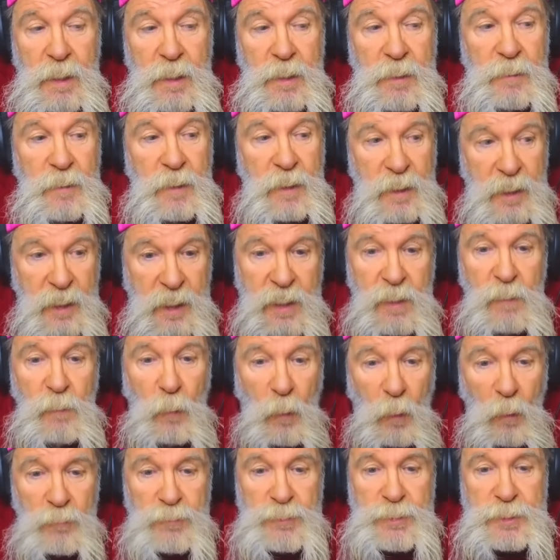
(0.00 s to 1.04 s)
that he
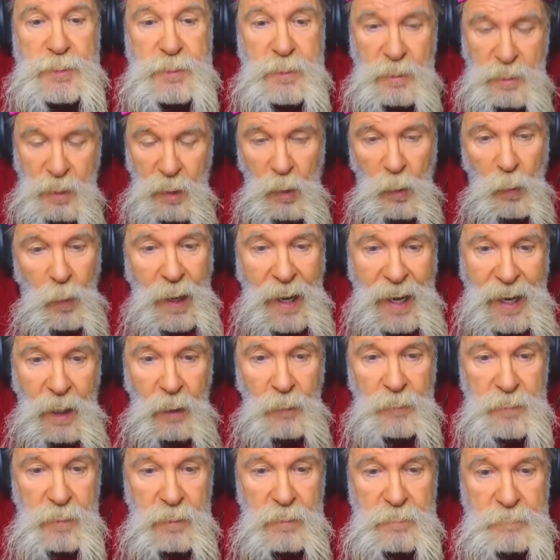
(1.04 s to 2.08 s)
wants to go
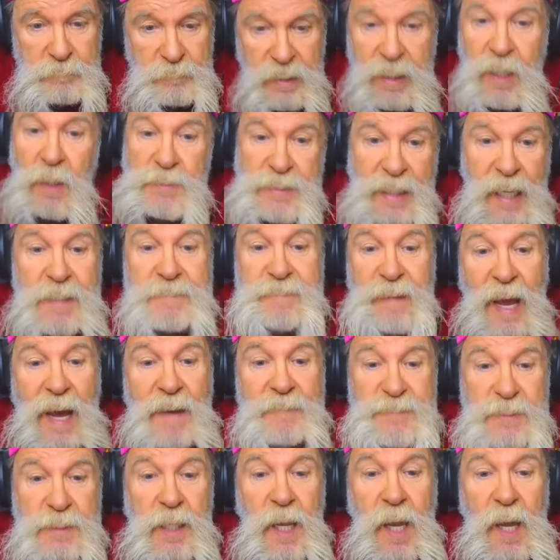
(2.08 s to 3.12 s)
out. Because I
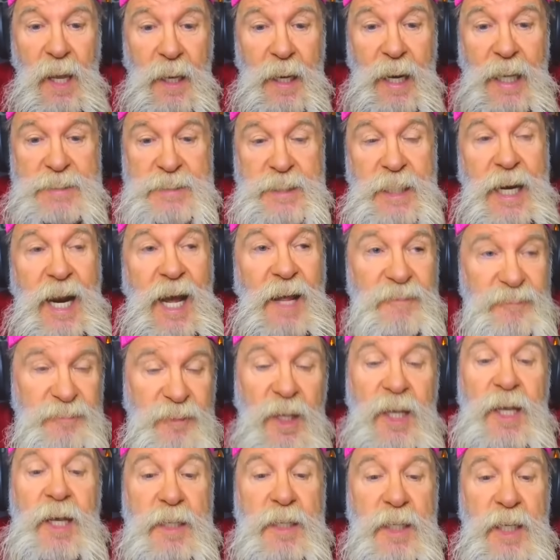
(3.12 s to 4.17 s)
said, I
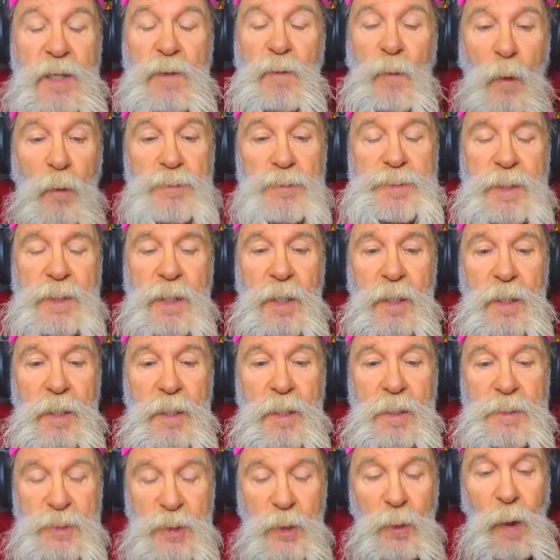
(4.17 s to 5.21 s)
think he wants
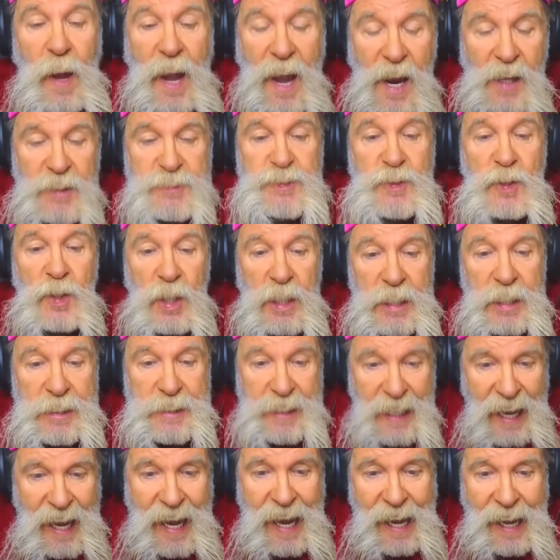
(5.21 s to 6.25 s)
to actually
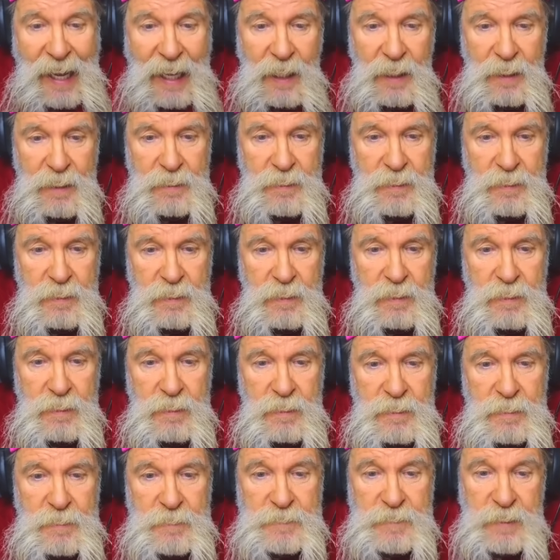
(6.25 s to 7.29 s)
die
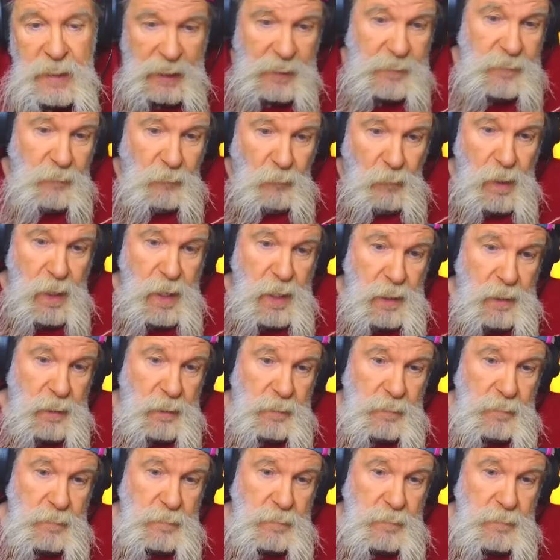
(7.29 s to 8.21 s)
in the ring,